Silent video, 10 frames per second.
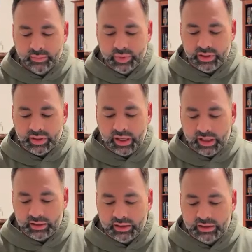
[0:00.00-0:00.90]
But the
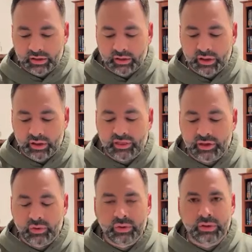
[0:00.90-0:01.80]
godless are like
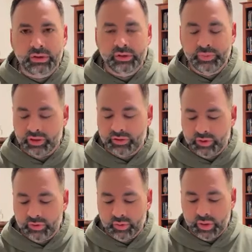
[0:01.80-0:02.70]
thorns to be
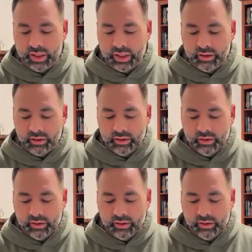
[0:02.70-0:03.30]
thrown away,